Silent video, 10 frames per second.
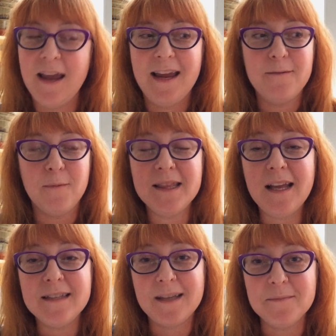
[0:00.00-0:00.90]
And what
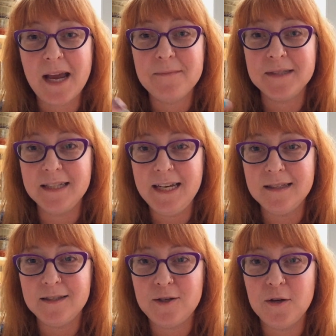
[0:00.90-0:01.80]
that sometimes
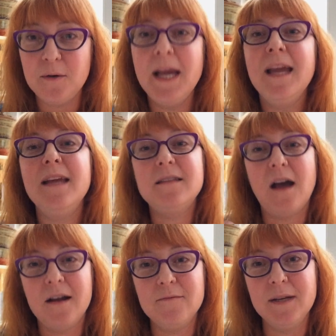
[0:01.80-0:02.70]
leads to is
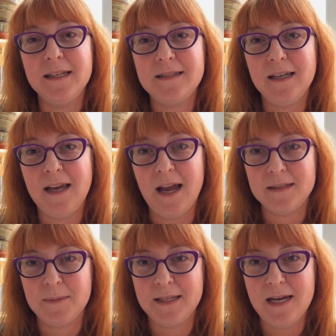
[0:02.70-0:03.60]
unrealistic
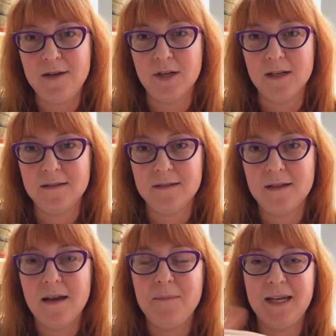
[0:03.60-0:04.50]
expectations,
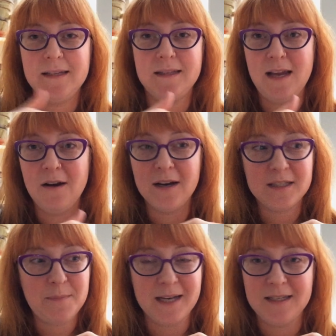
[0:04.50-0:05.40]
because they're
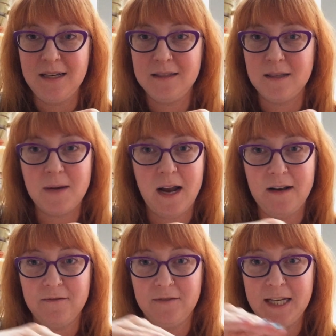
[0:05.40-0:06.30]
expecting some
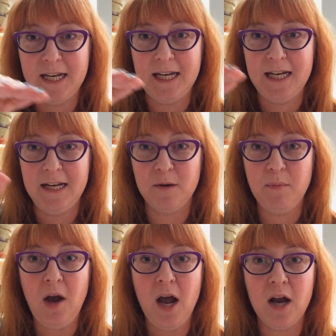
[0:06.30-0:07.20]
kind of linear
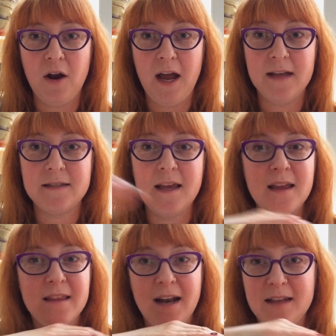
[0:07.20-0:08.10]
progress
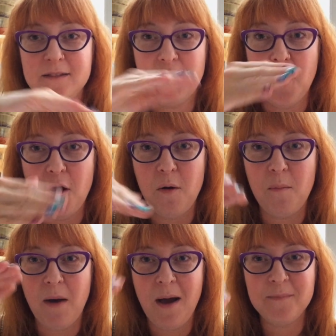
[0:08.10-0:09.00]
that has no
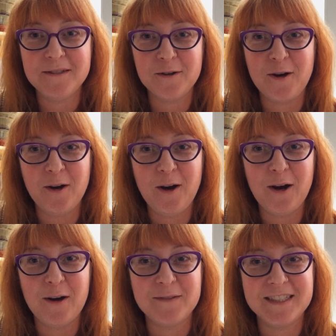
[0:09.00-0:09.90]
bumps or
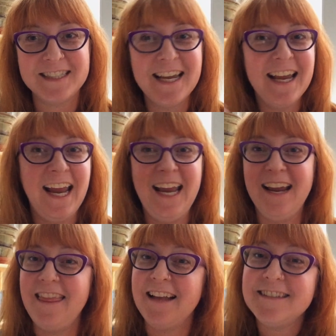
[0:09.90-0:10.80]
curves,
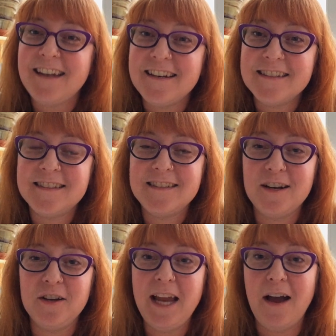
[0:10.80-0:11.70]
and that's not
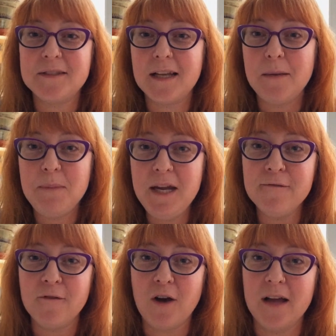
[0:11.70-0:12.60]
necessarily how it's going to be
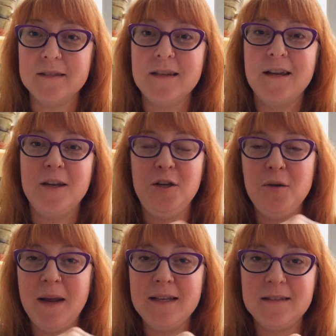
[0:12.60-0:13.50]
for us.
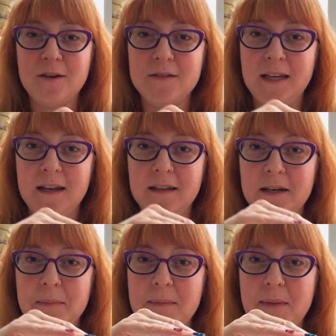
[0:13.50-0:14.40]
You might start to get a
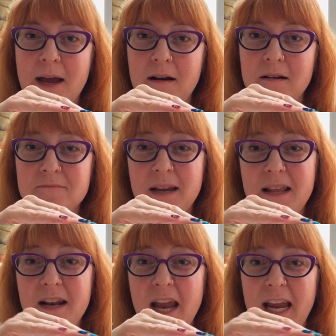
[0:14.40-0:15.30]
little bit better
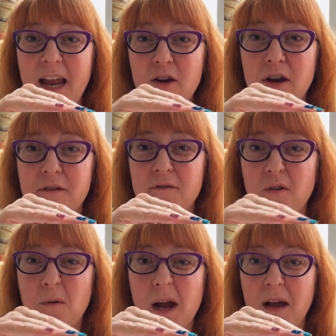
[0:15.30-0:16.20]
and then hang out here
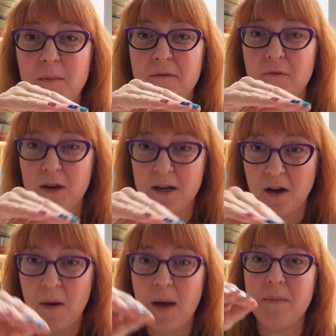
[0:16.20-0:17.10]
for a while before you
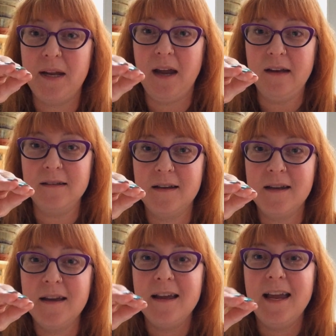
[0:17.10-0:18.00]
go up again.
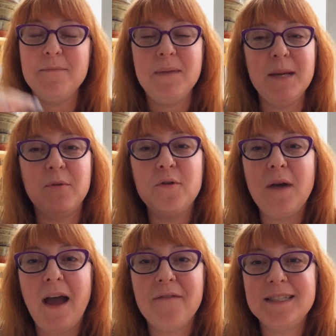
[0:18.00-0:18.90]
And people who
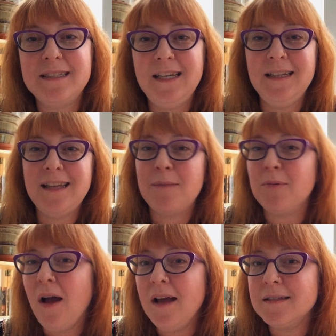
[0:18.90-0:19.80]
haven't seen that
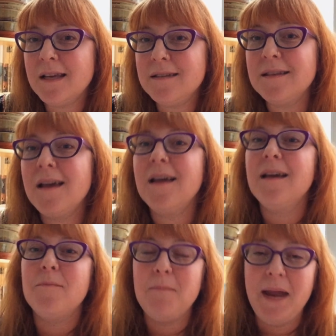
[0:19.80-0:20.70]
process
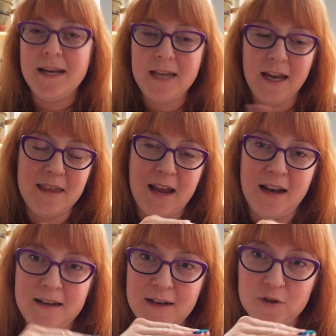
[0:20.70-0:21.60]
may take
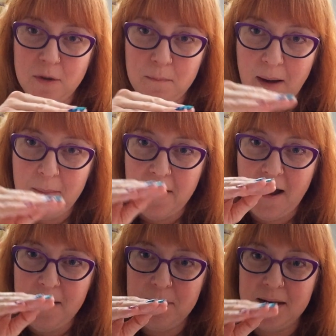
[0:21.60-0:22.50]
that initial bump
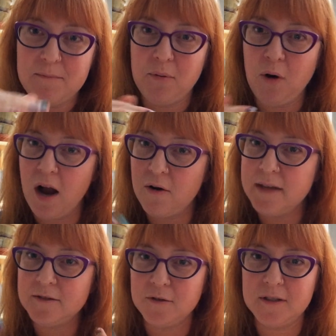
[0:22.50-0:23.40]
up in
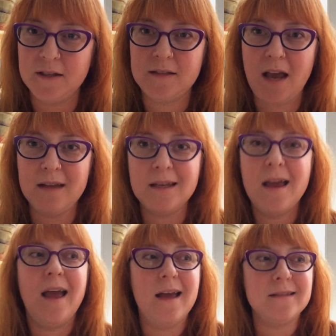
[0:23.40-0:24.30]
progress or success
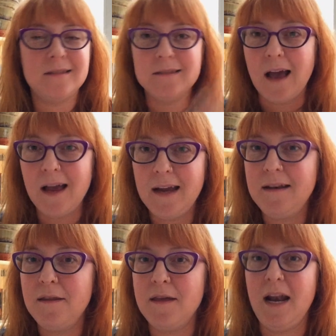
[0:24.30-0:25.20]
as a
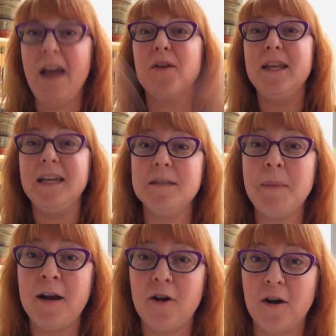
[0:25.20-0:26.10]
sign that everything is
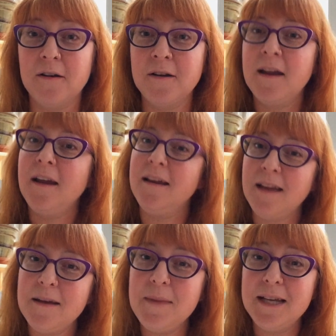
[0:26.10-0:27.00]
better, and
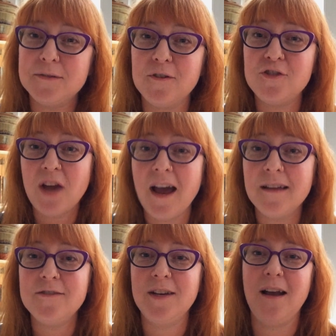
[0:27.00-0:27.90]
that makes for
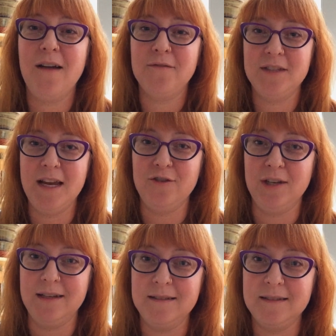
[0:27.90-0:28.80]
challenging
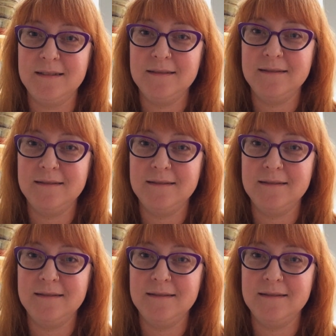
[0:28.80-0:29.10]
conversations.